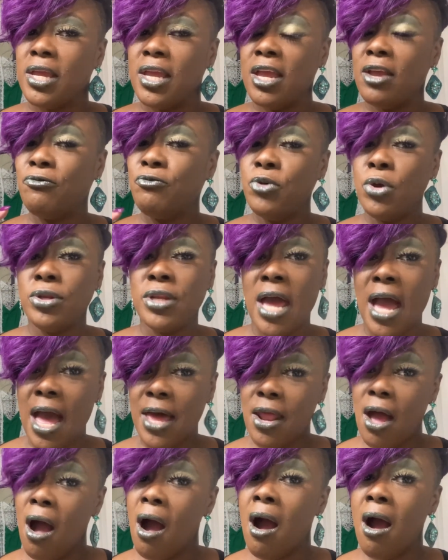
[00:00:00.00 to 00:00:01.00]
if you're
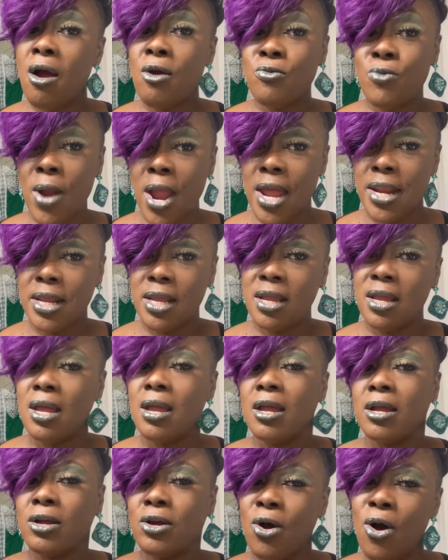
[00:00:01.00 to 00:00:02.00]
not
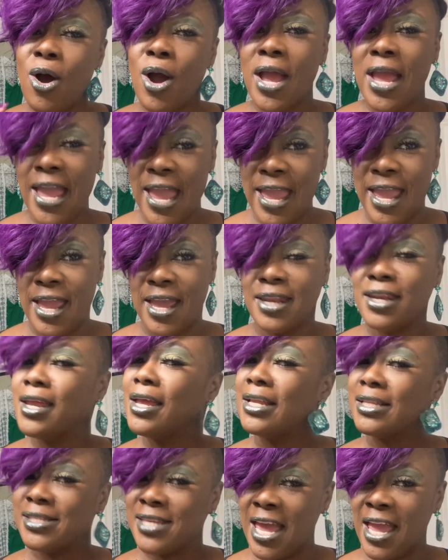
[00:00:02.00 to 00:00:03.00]
already, go ahead
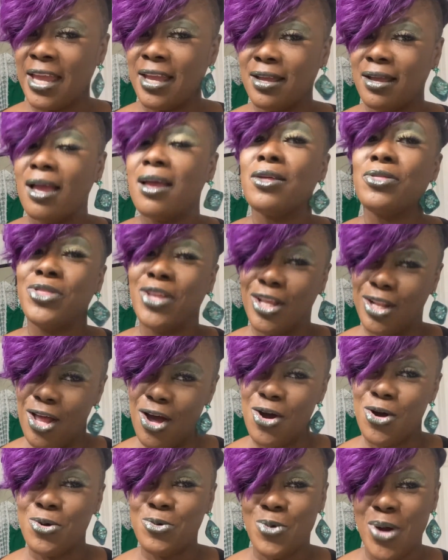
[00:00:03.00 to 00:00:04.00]
and take the
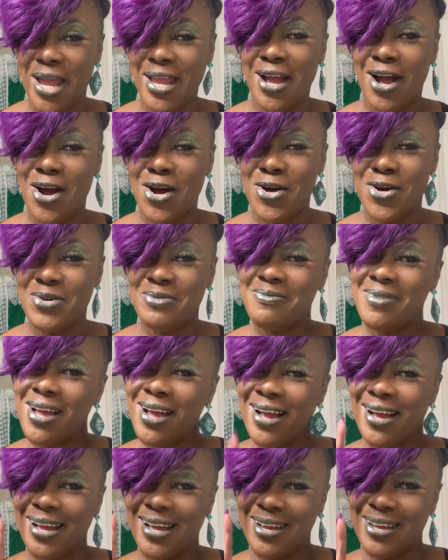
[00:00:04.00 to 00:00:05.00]
long way home.
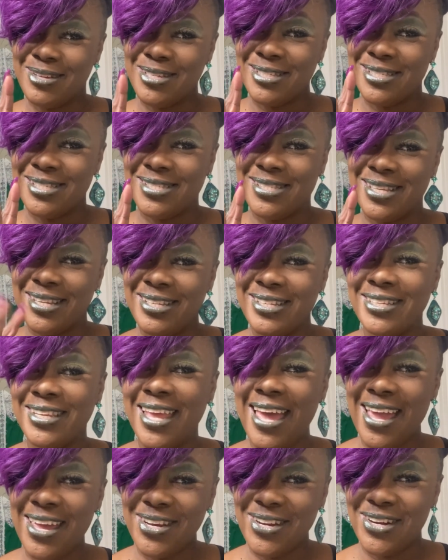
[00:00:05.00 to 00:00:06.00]
See you
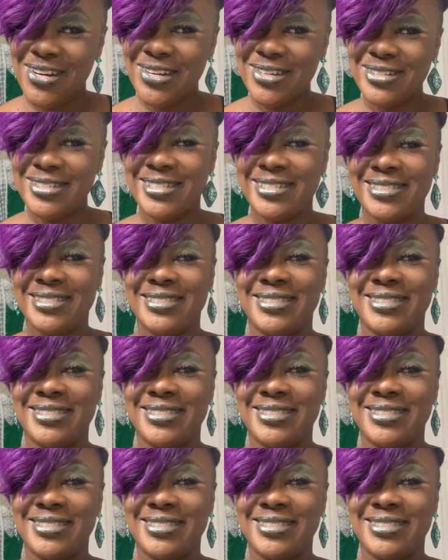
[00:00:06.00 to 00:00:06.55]
later.